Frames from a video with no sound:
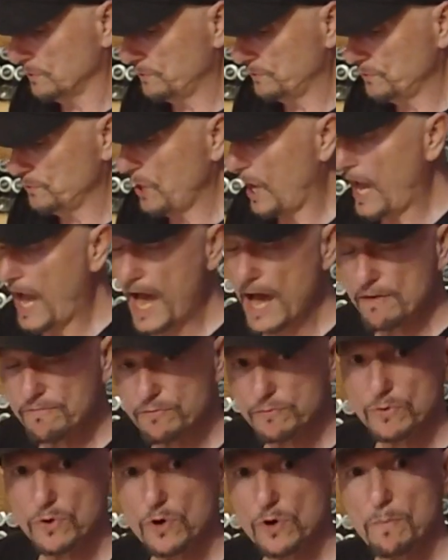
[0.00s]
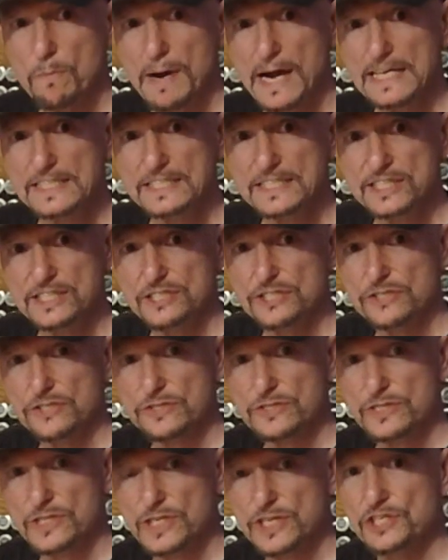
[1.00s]
if you have varroa mites in
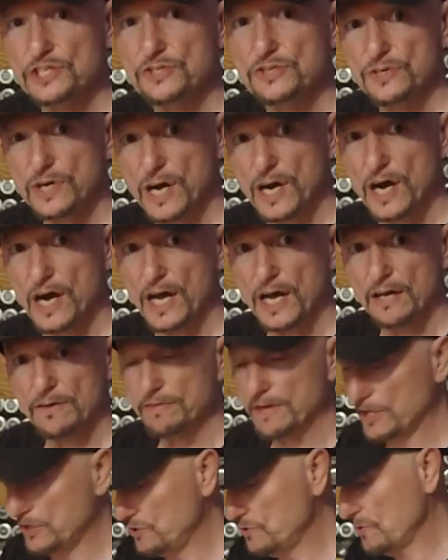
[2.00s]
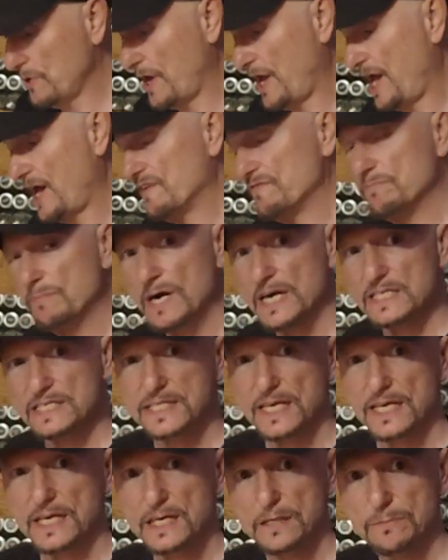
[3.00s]
your hive and you have my
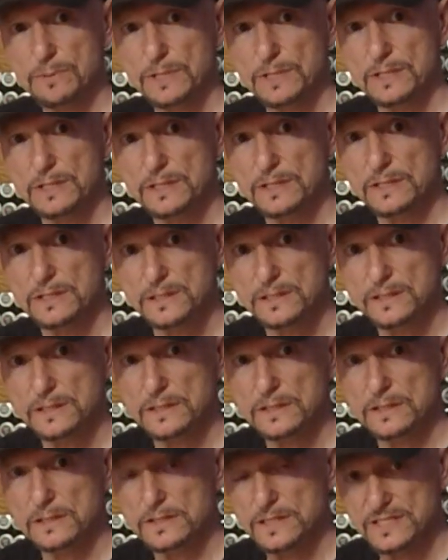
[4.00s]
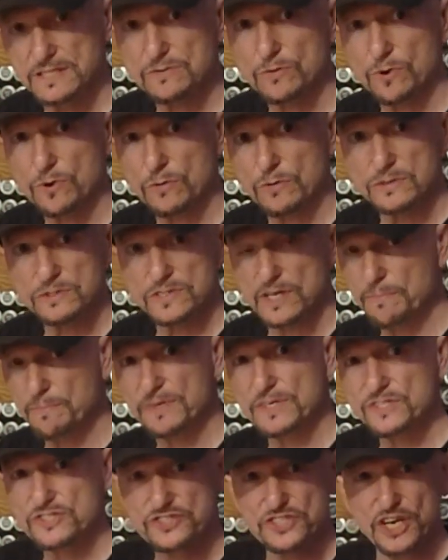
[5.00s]
setup, this or
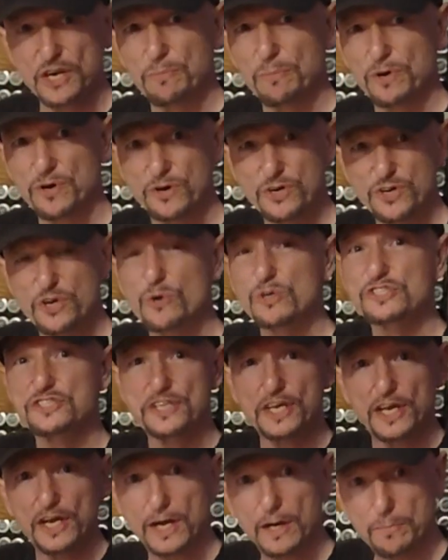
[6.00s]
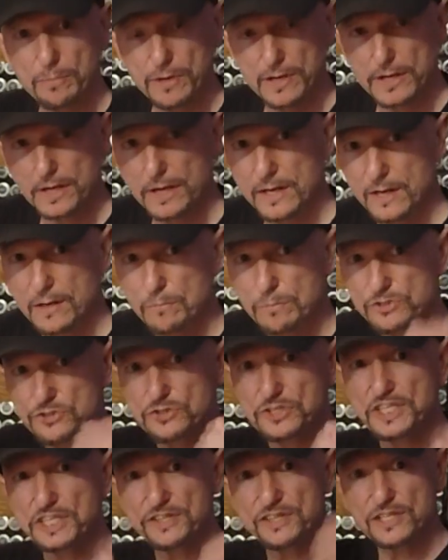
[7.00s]
something similar, your setup, but
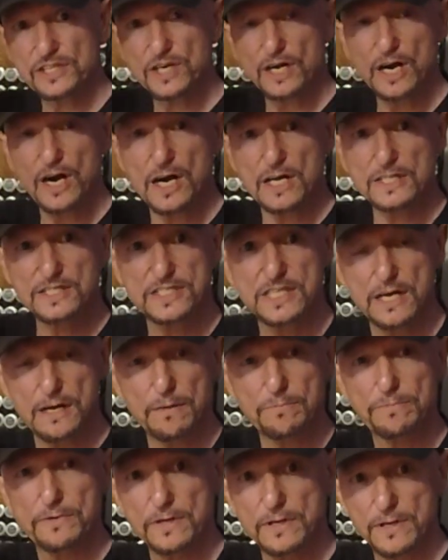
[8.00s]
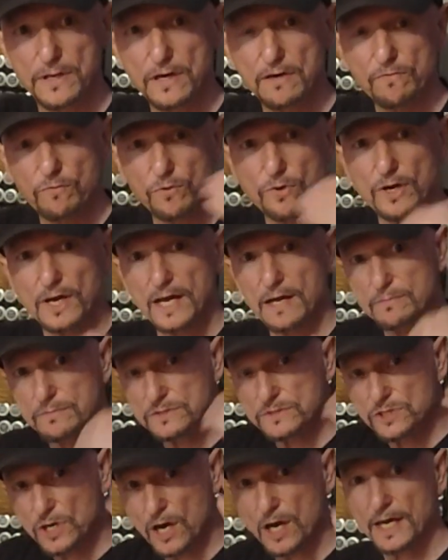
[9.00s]
you get the concept of what
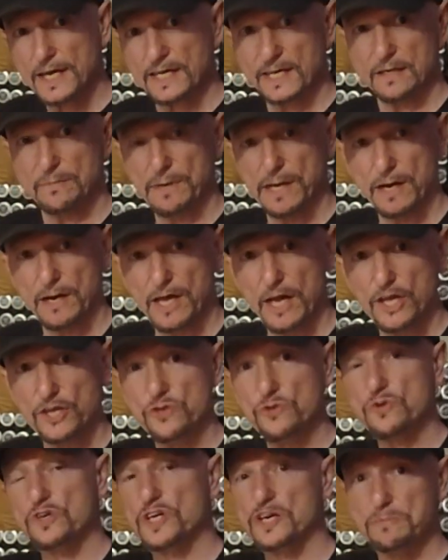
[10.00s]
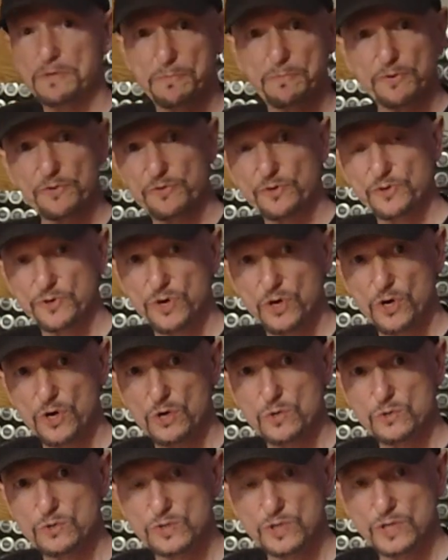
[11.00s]
I'm talking about and you come up with your
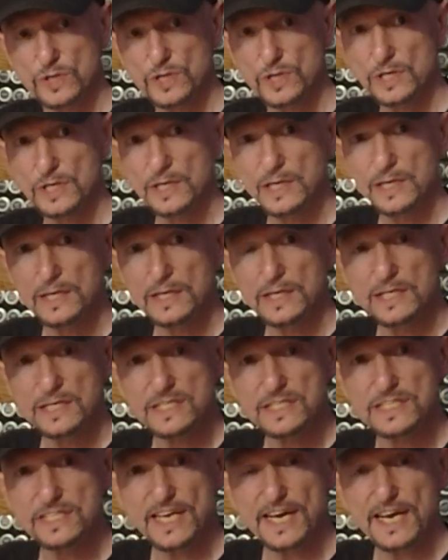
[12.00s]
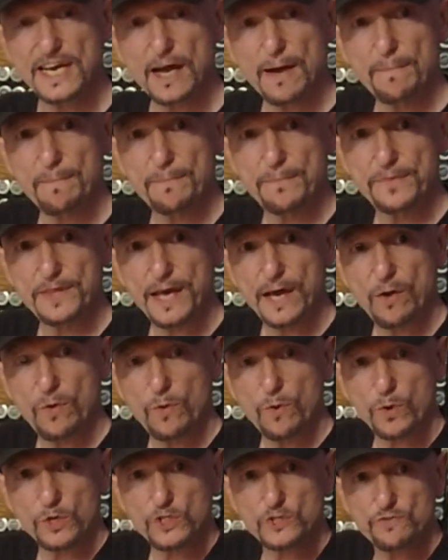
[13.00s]
own setup that
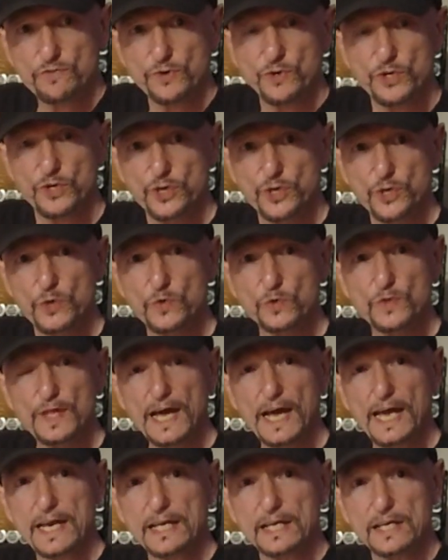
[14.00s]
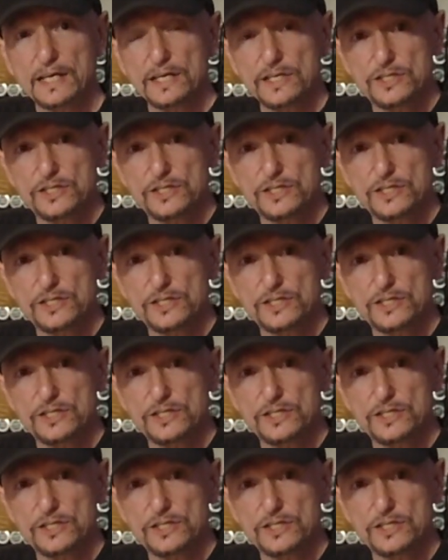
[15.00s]
works for you that